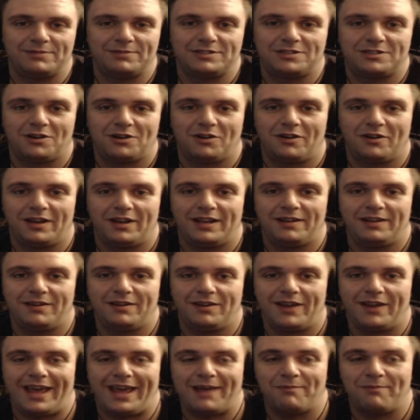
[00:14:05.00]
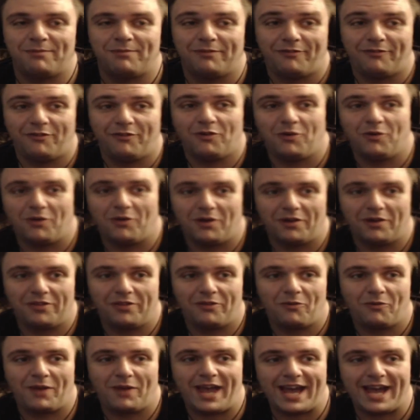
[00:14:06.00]
during and before
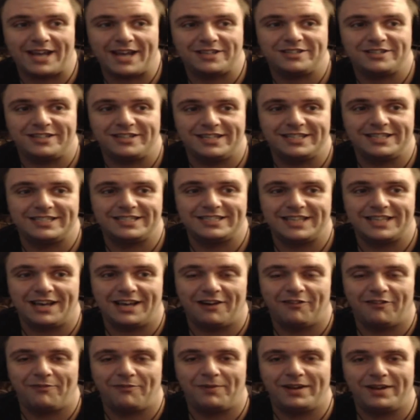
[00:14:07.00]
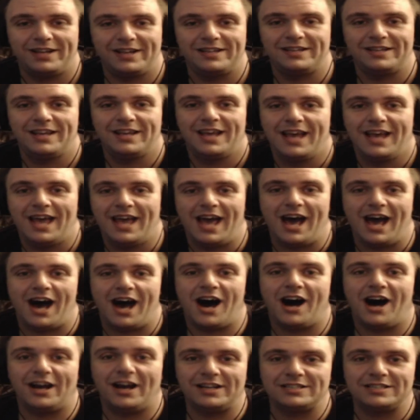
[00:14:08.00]
the reaction itself, but it
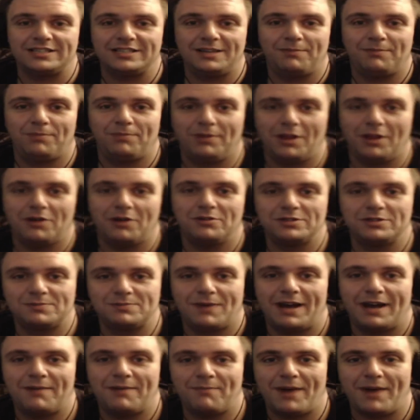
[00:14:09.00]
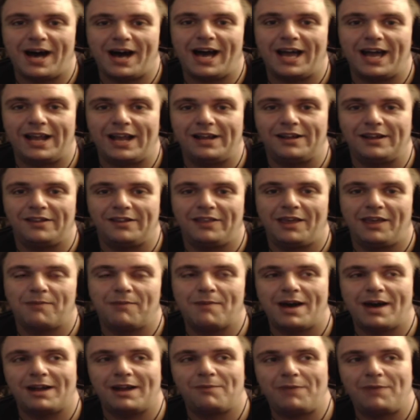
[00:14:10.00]
honestly blows my mind the
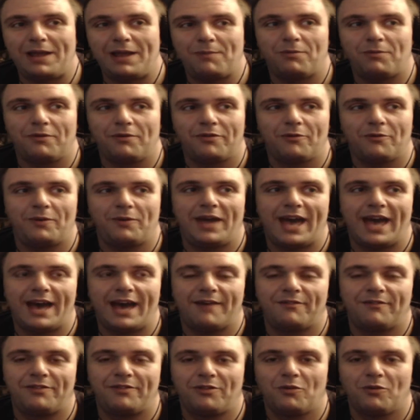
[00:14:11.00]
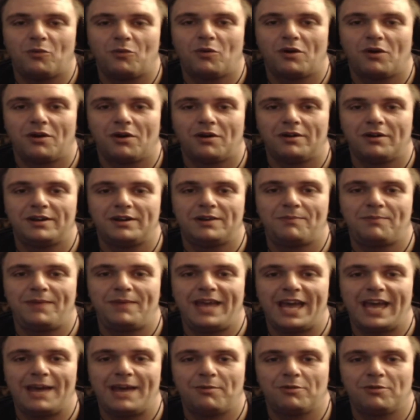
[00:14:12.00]
amount of people that we have in the world to
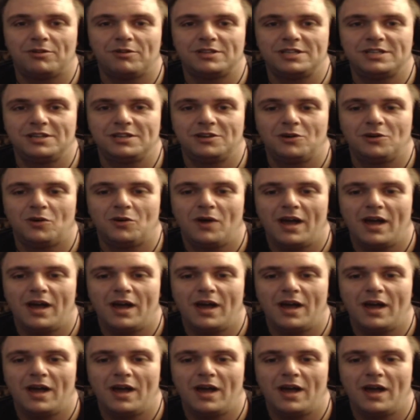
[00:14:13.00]
be able to.